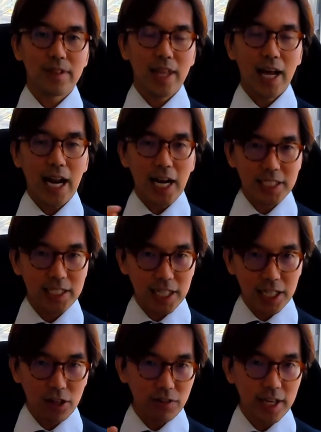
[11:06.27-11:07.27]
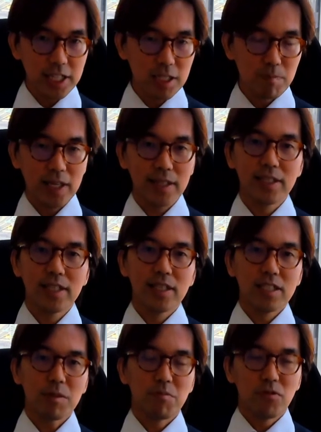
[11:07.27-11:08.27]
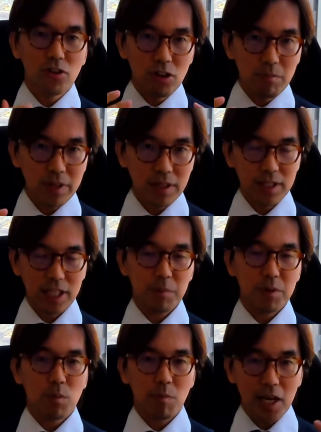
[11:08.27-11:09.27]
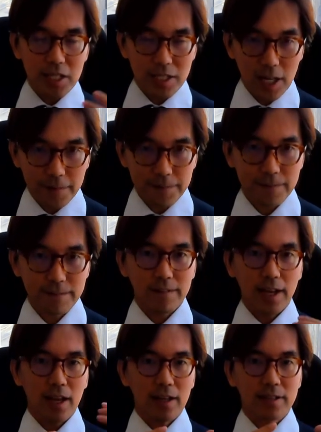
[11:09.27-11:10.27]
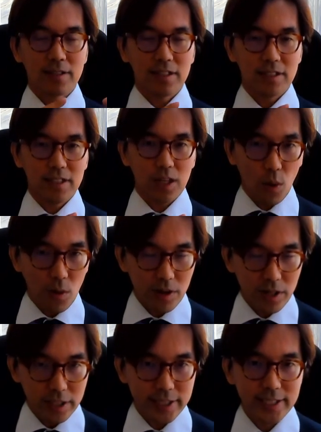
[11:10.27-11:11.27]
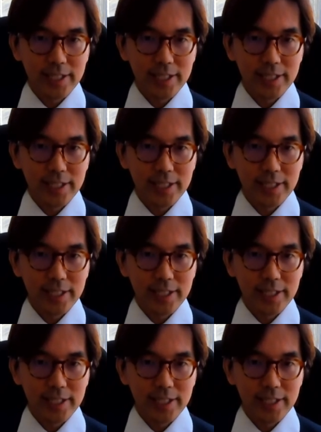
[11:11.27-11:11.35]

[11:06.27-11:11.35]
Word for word: that actually creates me room between myself and the order,